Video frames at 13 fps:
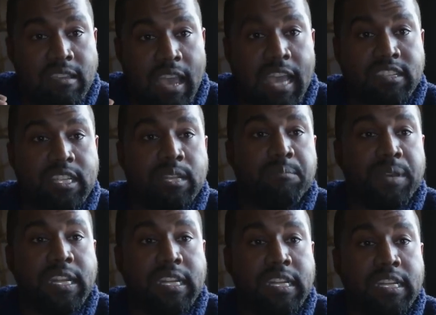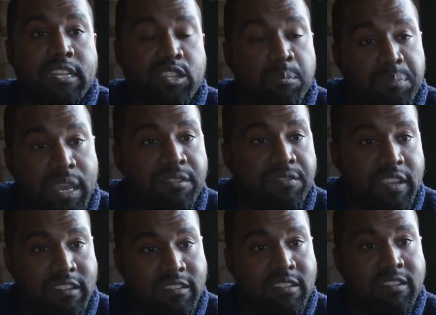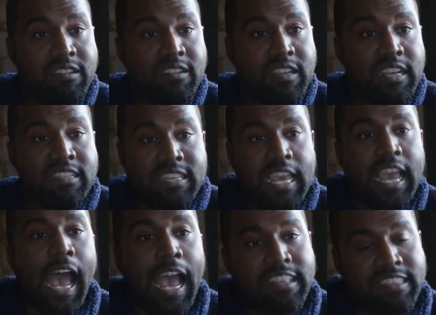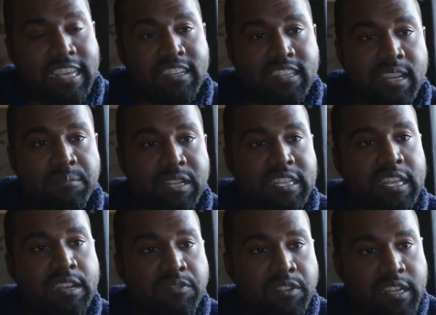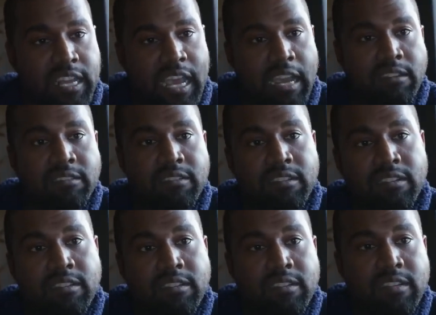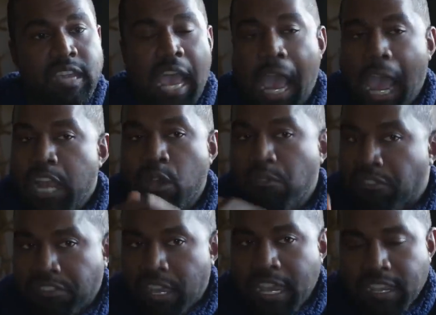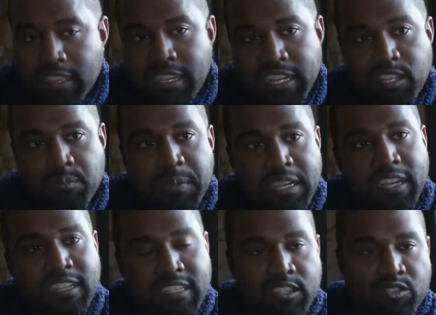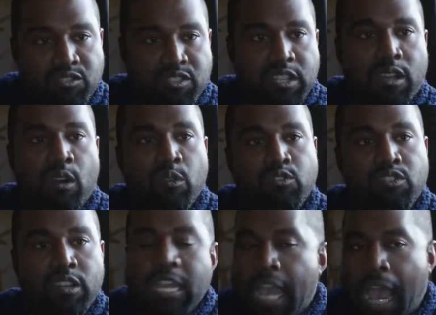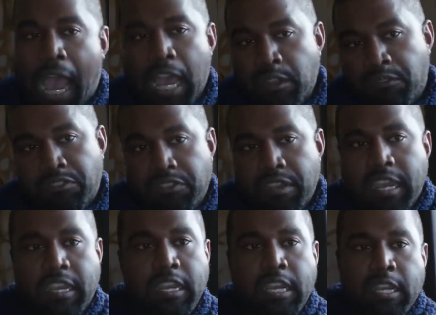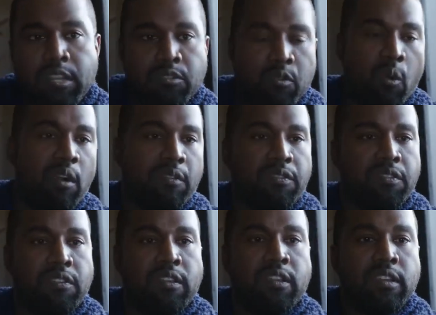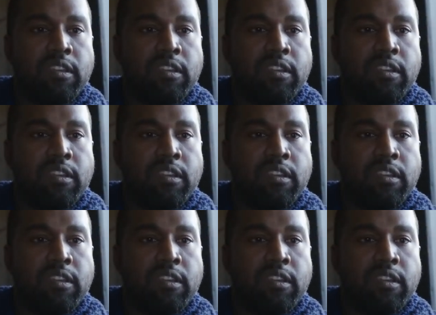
has the ability to pivot and say, I think something different now. I don't think this because this was the culture. I don't think North